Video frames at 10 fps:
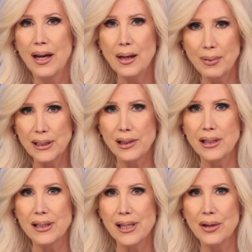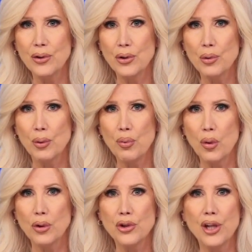ABC 10 News
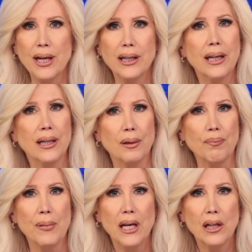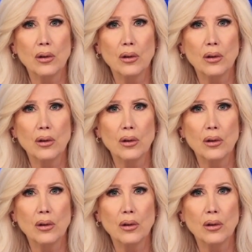reporter Jane Kim